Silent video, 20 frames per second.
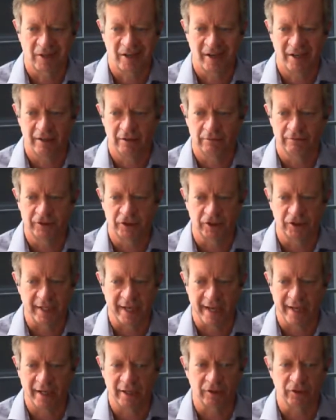Kind of just
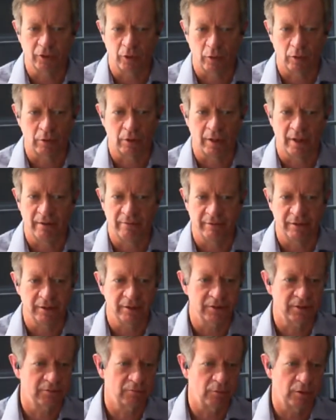anecdotal
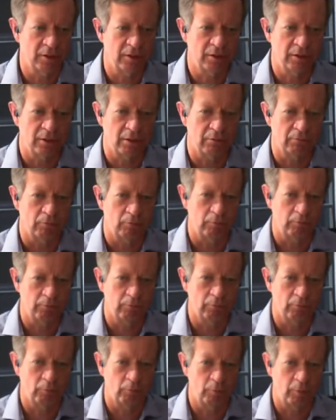evidence, when
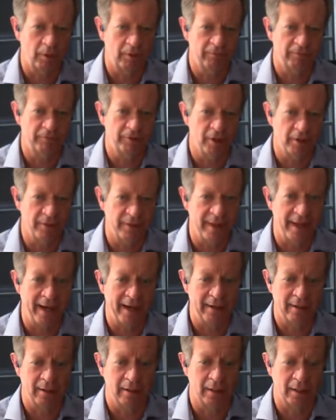we've done
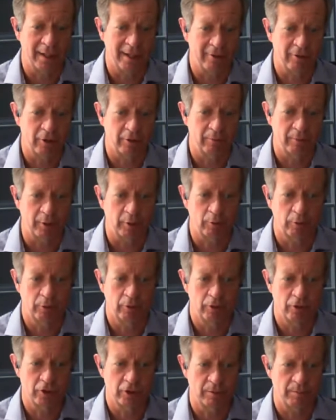that and allowed our
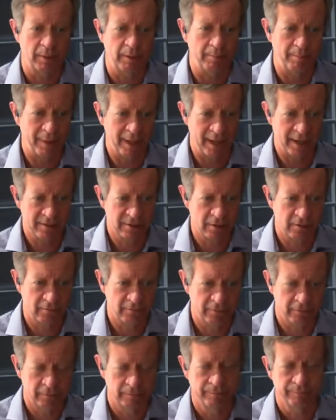recruiters to be
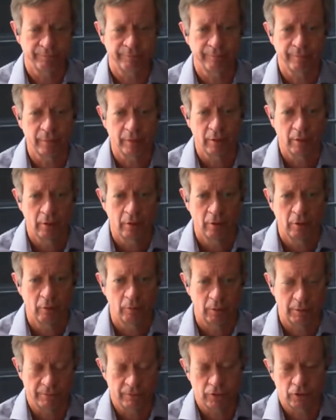passive,
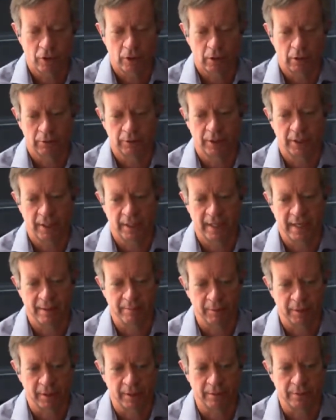we've struggled to get
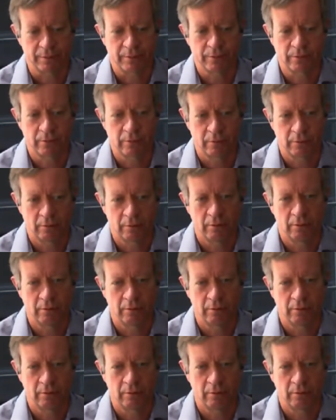applicants.